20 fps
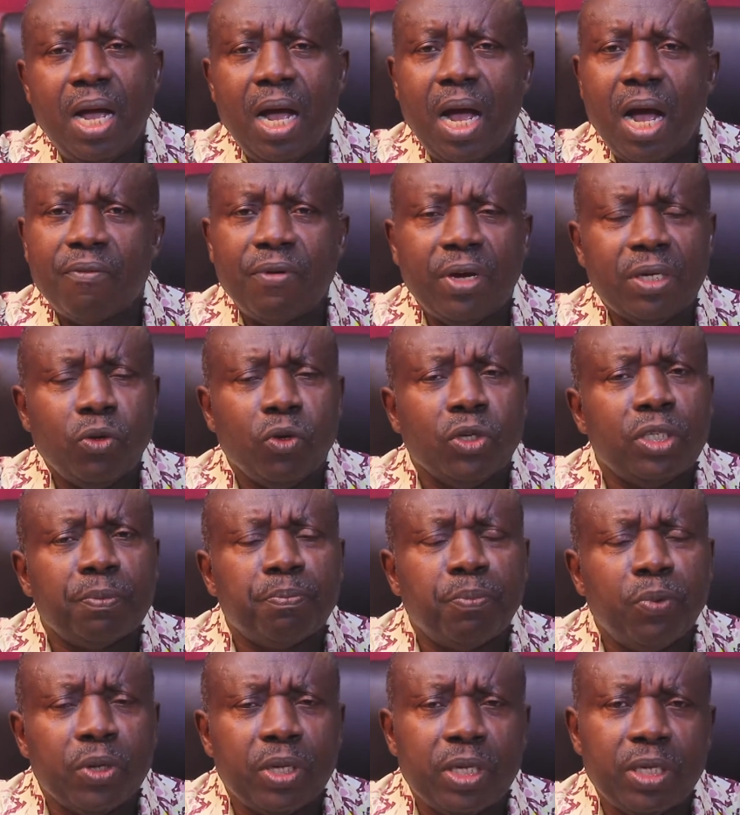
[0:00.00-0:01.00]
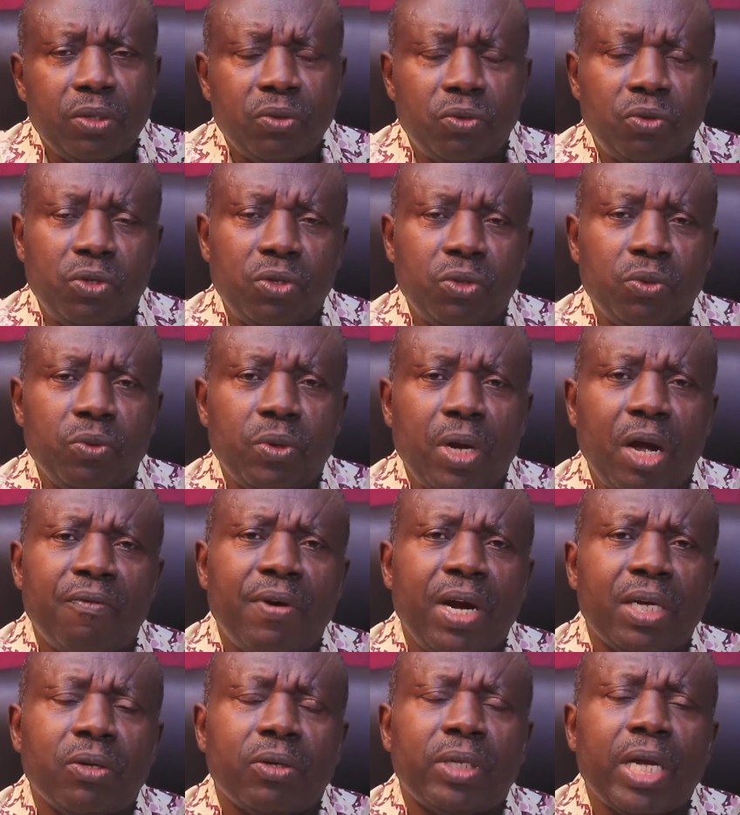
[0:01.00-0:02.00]
Have I not spoken to you? Have
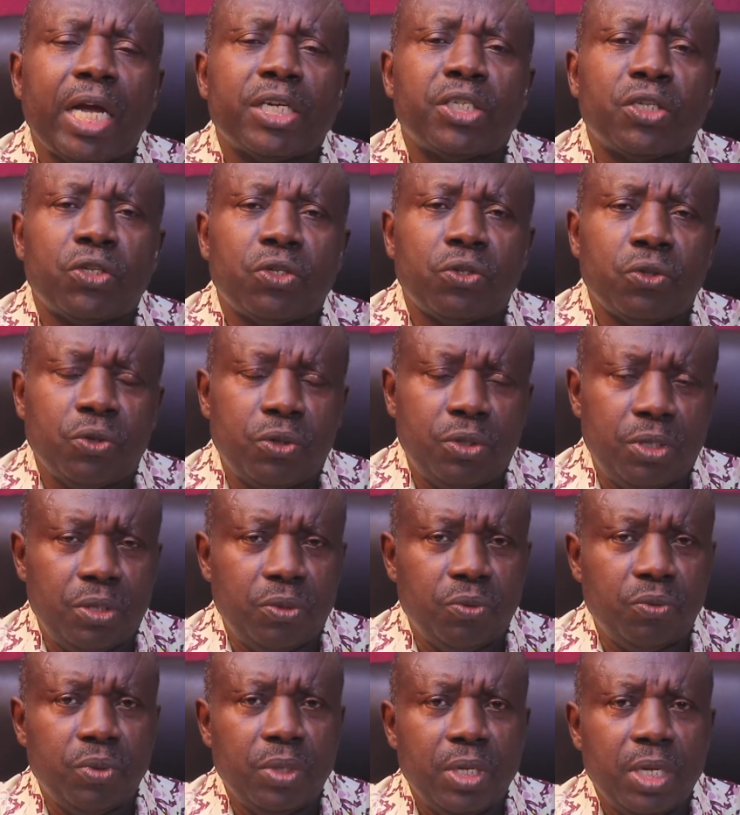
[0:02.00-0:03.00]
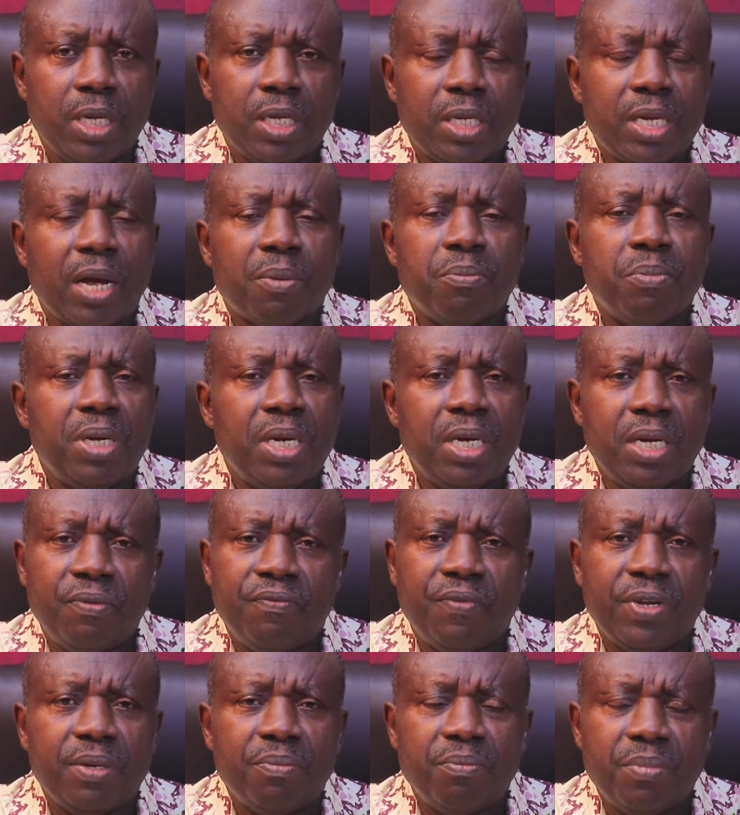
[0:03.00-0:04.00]
I not assured you that
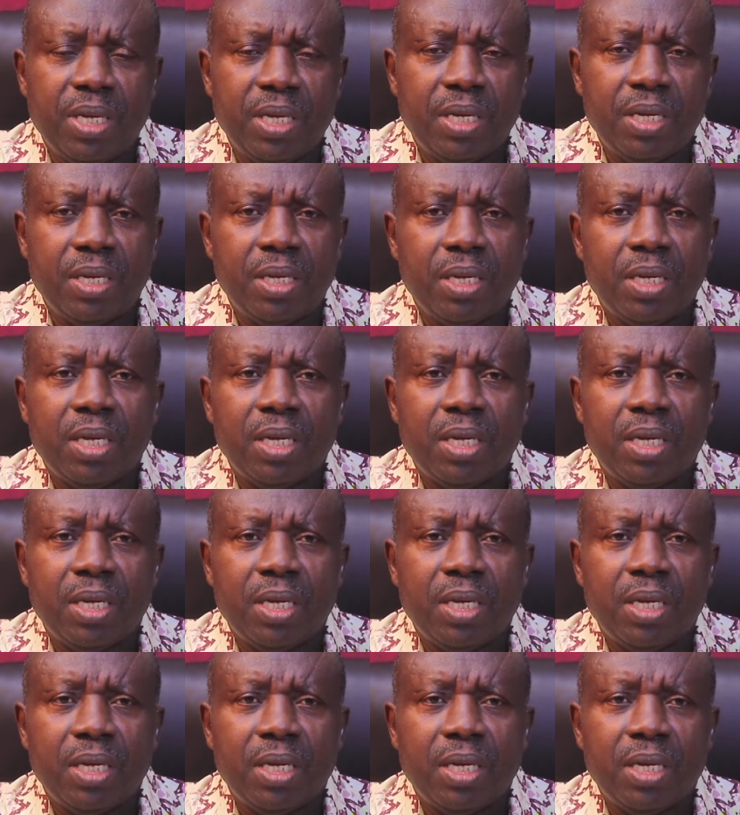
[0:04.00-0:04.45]
believe in me?